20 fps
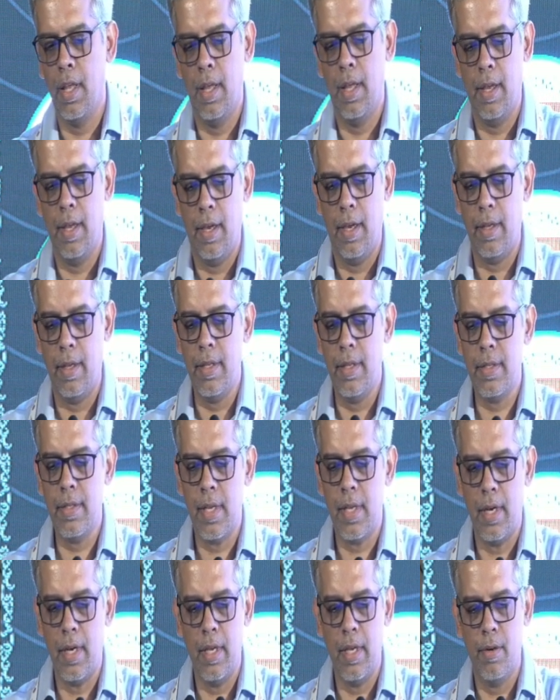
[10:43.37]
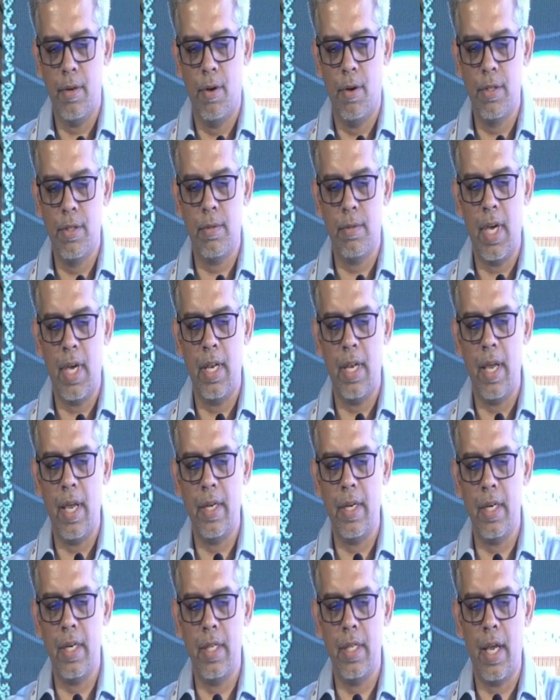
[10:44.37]
Another study also
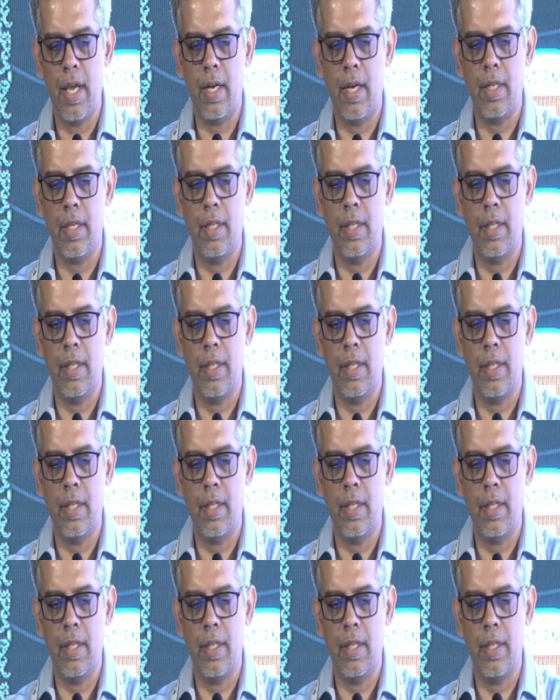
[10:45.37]
highlighted that